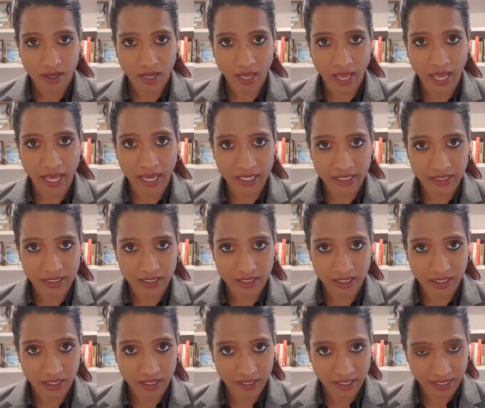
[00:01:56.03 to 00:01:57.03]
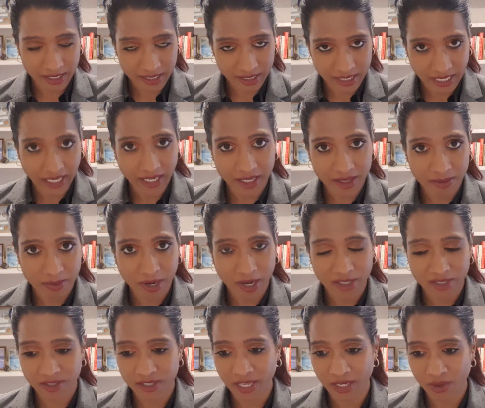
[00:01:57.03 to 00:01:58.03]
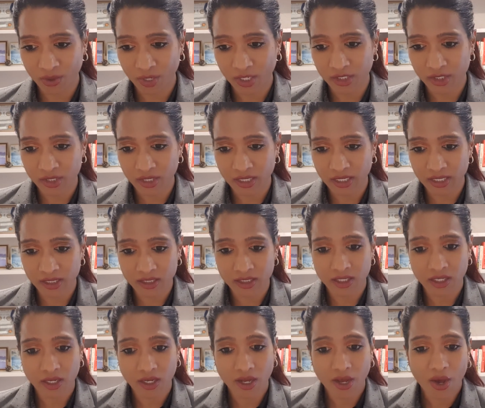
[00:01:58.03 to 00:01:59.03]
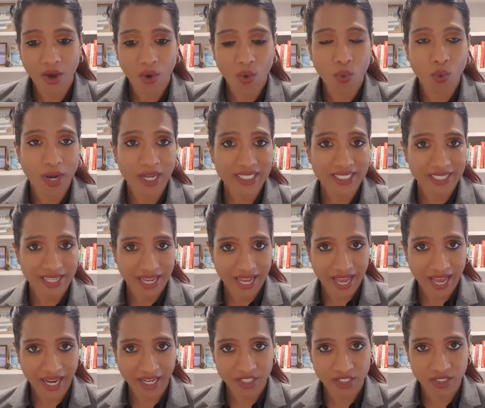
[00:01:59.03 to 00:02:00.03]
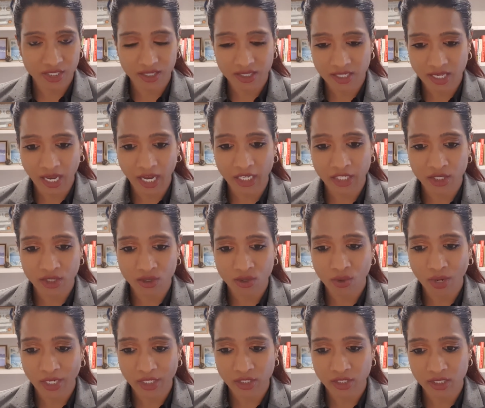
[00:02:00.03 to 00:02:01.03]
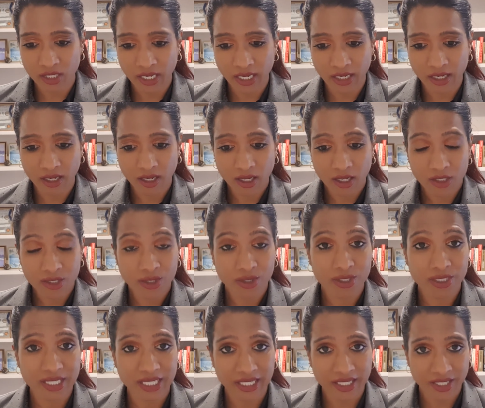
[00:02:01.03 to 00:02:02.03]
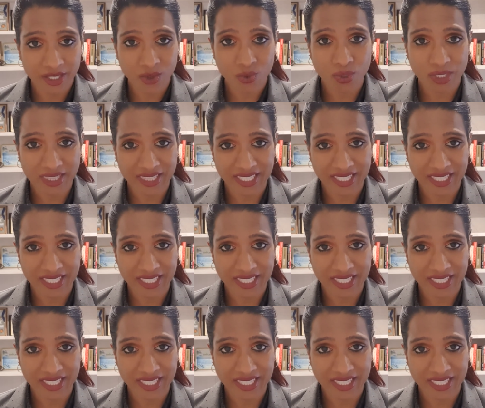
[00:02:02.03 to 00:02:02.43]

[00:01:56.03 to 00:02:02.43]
And the second part of that question is, what actions are you going to take to deal with